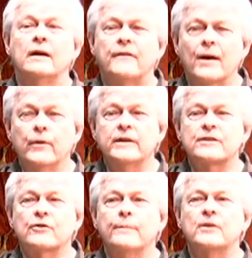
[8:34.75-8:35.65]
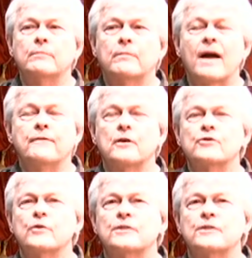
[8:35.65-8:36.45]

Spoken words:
If I read a script, my first